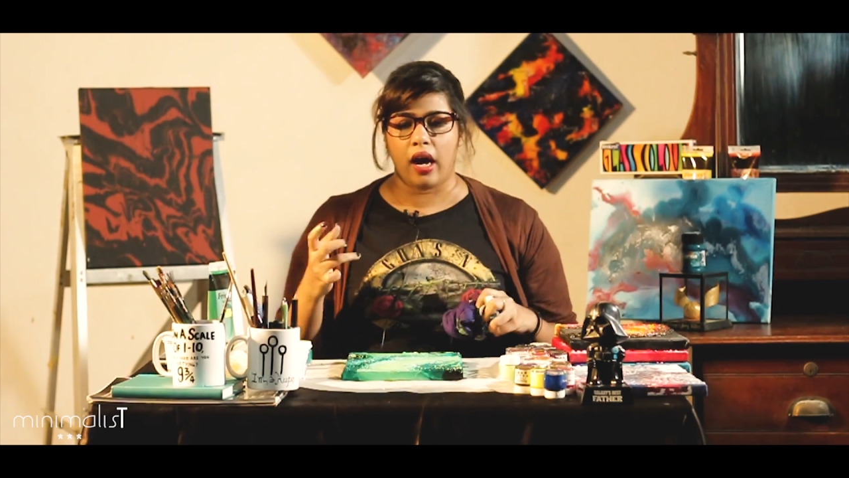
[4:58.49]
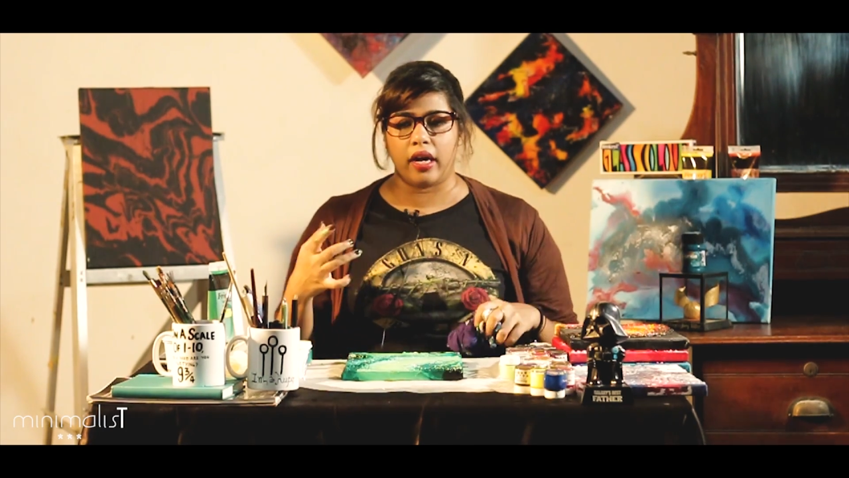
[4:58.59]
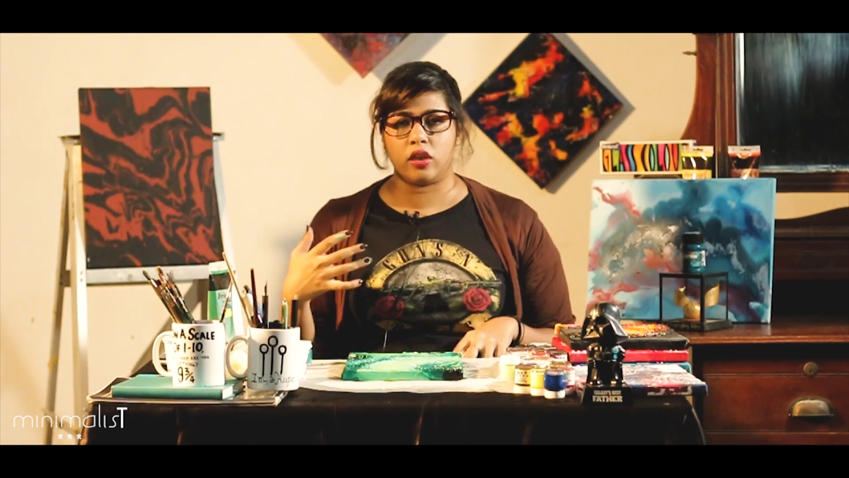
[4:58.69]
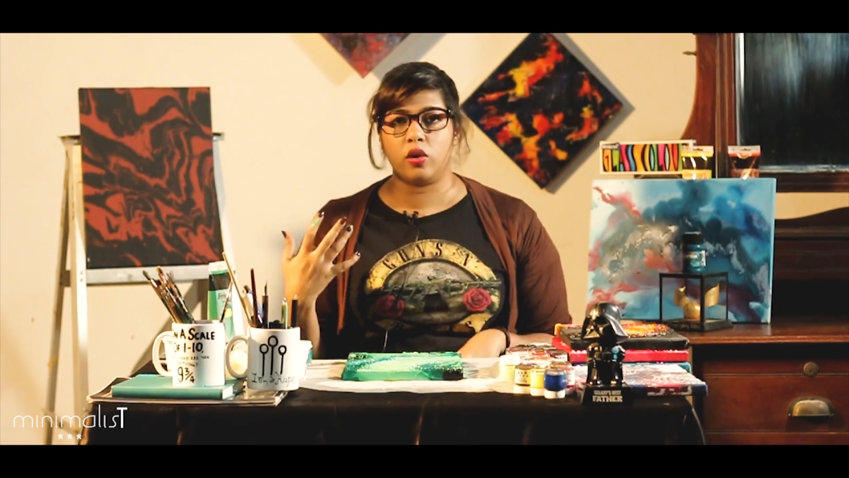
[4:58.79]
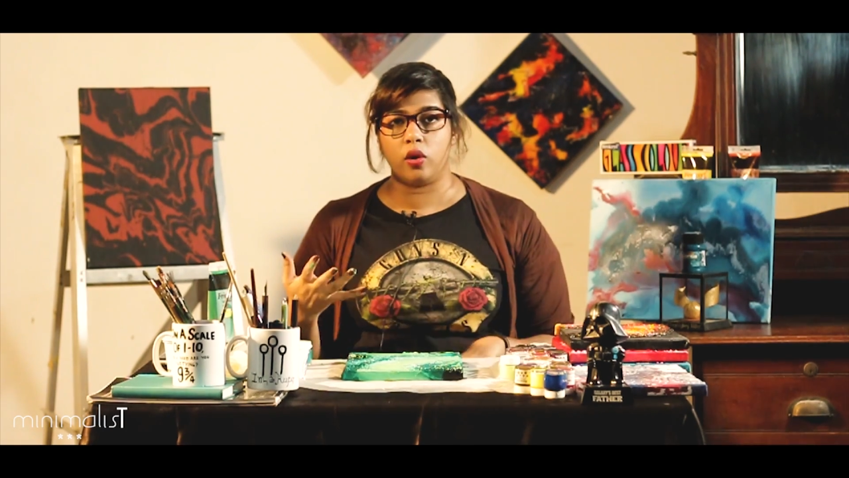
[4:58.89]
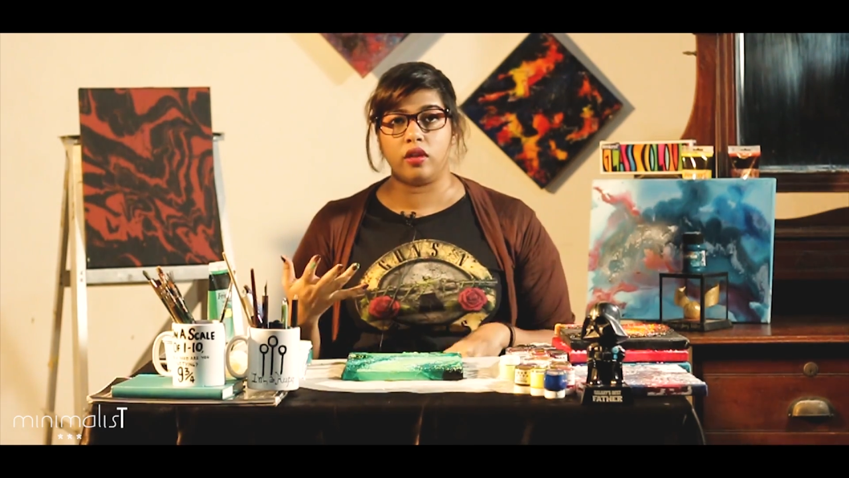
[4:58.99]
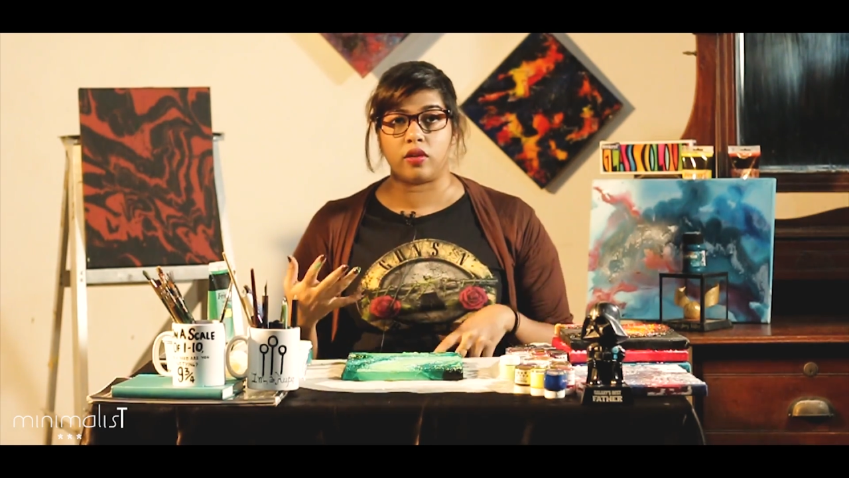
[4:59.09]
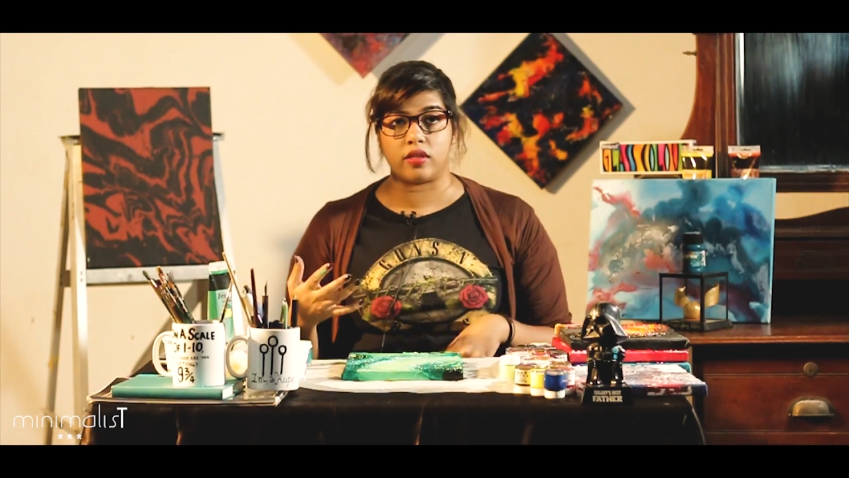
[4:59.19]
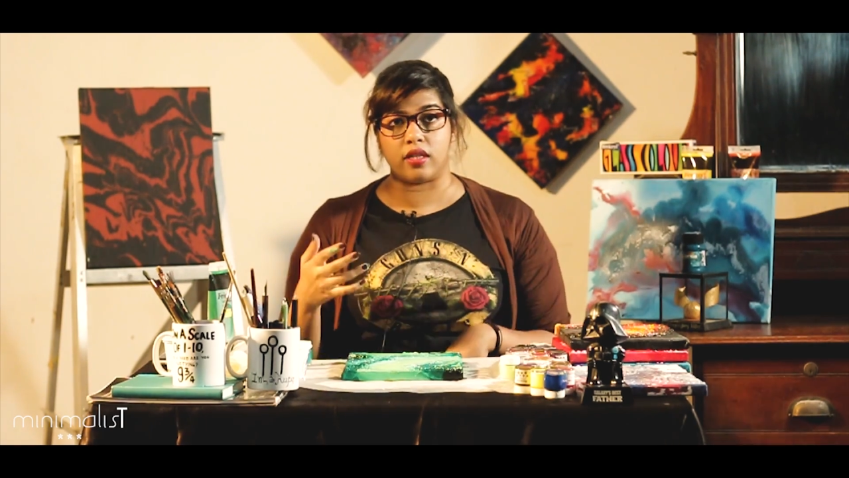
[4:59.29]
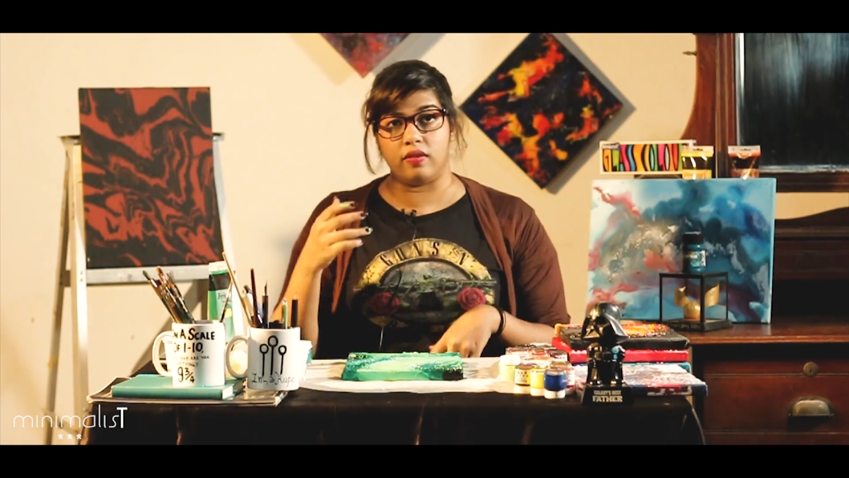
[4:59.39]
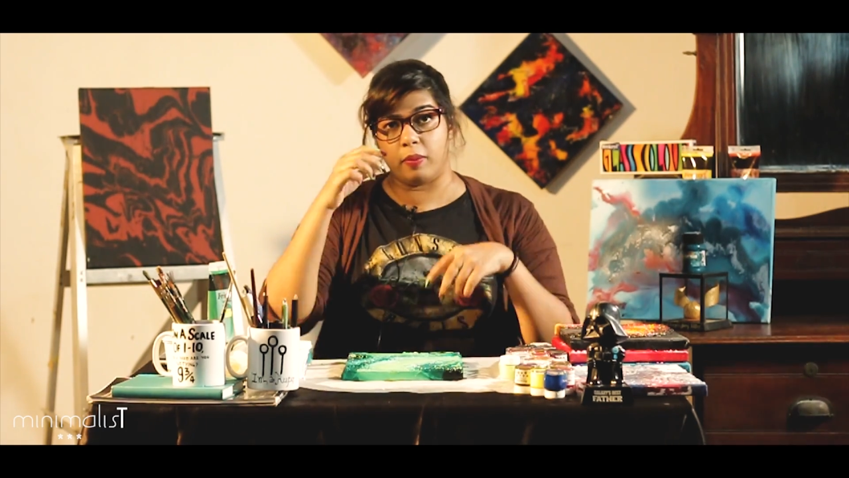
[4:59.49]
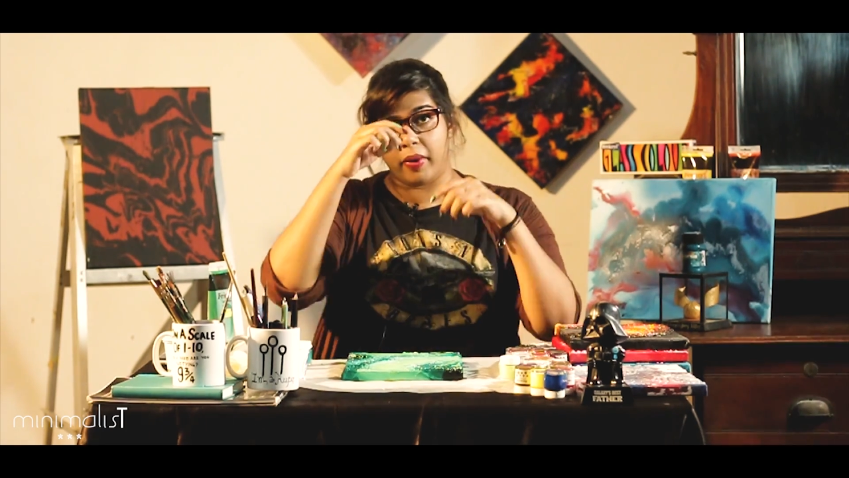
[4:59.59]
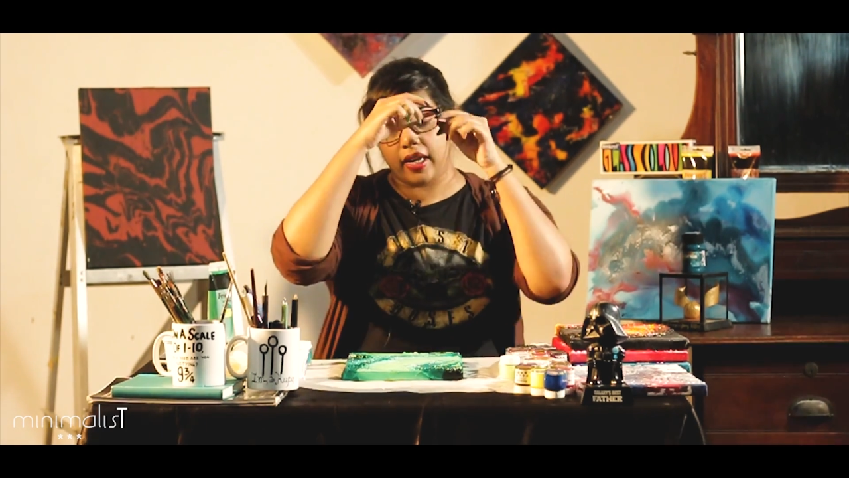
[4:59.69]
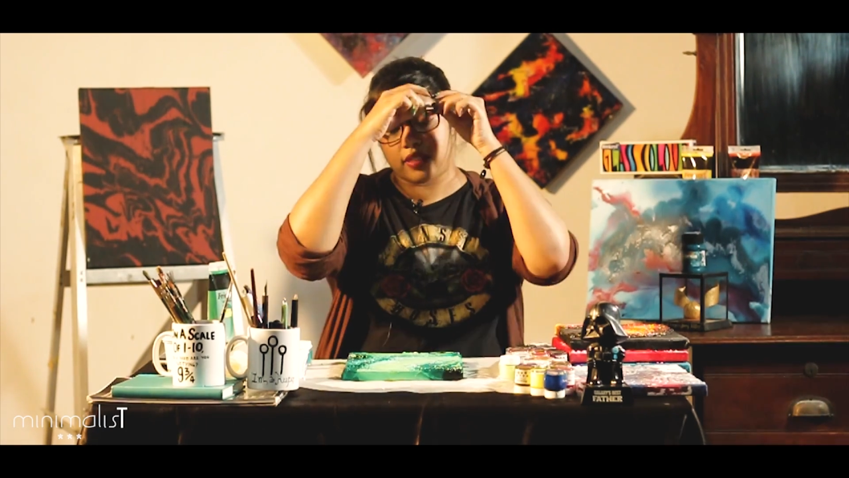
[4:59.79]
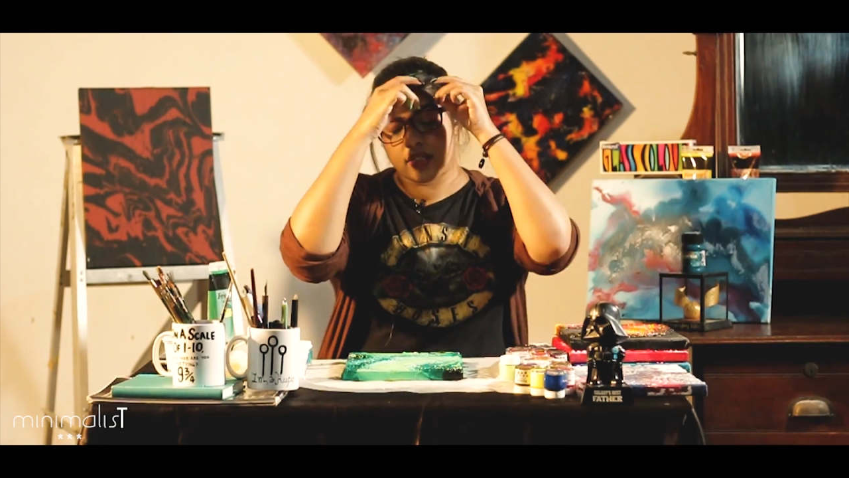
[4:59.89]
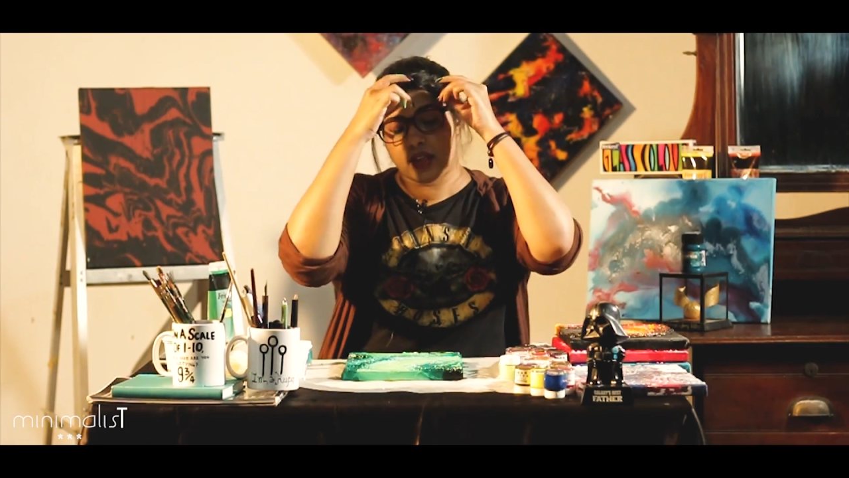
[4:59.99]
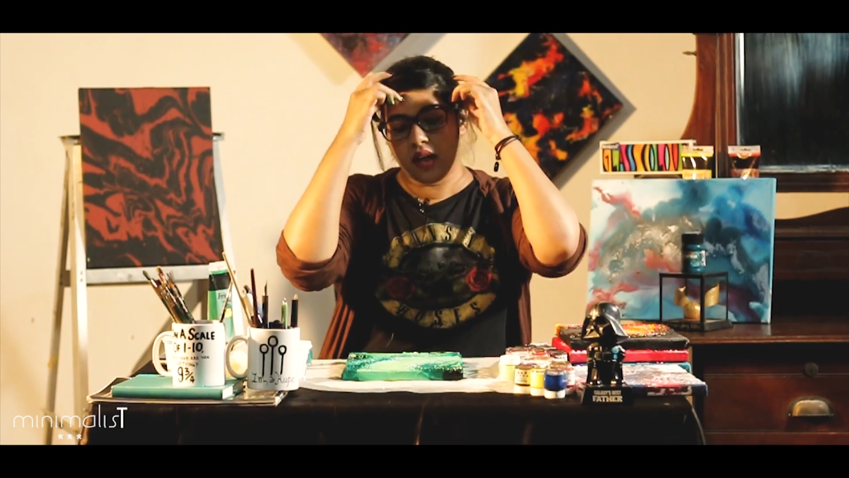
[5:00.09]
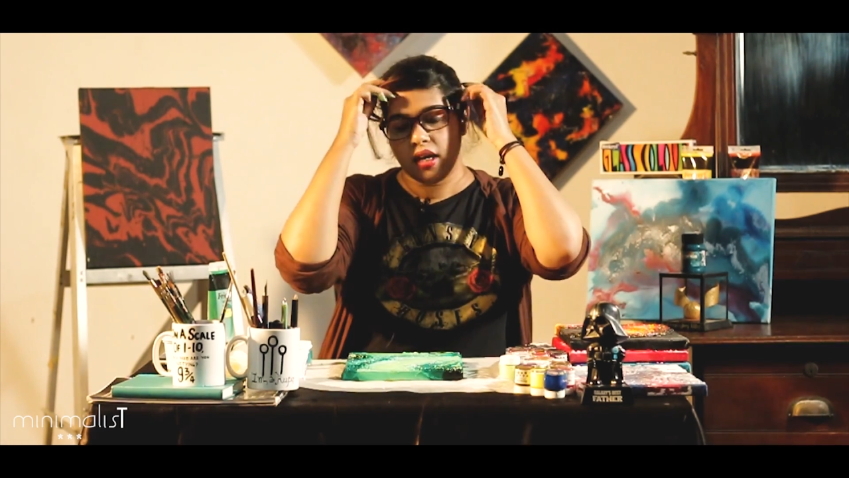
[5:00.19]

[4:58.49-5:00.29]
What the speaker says: either gold or silver paint.